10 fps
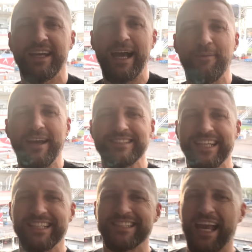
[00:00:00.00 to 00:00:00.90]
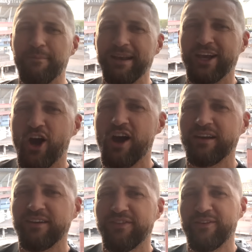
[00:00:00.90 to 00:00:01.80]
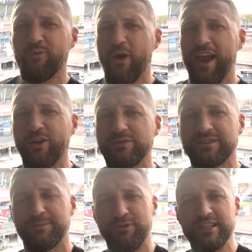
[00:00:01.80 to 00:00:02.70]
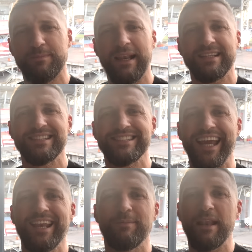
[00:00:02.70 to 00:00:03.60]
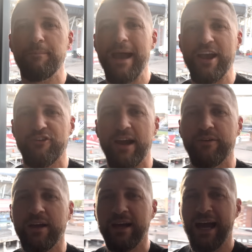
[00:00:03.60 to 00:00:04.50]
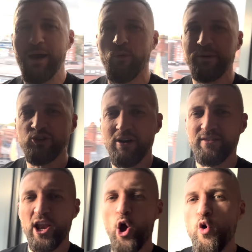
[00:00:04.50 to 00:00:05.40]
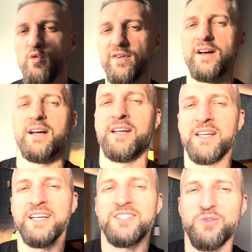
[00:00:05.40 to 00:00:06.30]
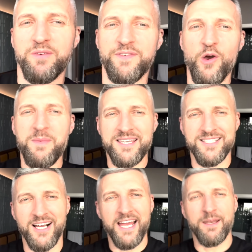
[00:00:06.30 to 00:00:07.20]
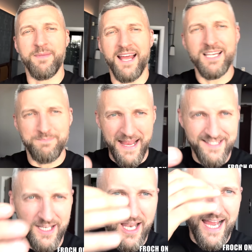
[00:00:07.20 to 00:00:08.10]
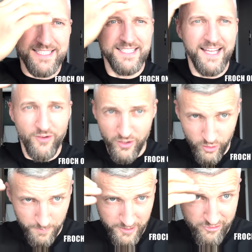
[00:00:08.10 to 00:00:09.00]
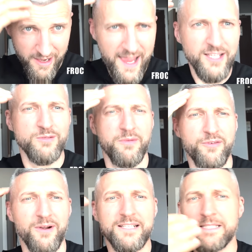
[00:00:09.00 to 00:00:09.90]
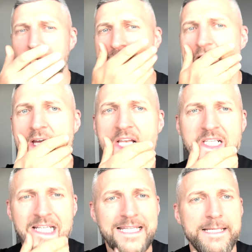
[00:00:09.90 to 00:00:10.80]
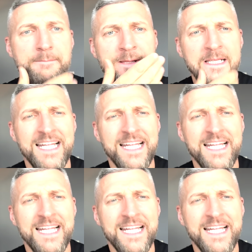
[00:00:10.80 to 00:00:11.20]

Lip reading: As you can see, I'm in Cardiff in Wales, the Principality Stadium in the background. I will be trotting over to a filming site in a minute. That's better light, isn't it? I've got a couple of grey hairs coming through, actually. I didn't realise I had them.